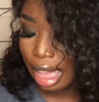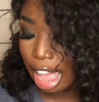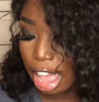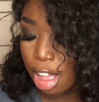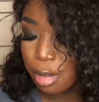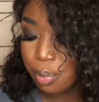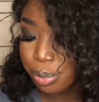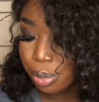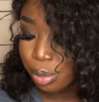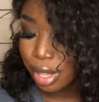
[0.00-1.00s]

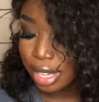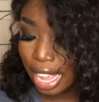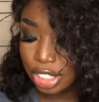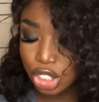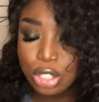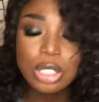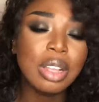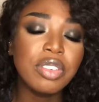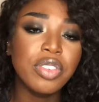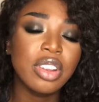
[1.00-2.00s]
Yeah, show some
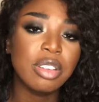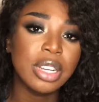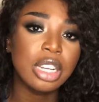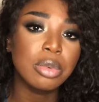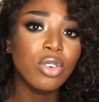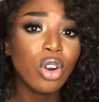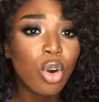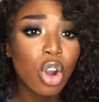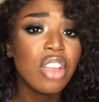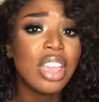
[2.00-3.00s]
love if you've never been here before,
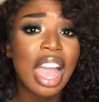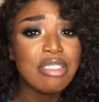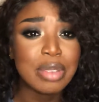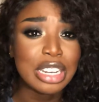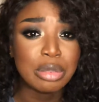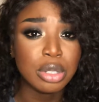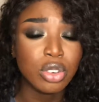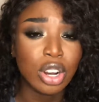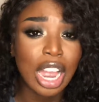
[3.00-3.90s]
or if you have been here before.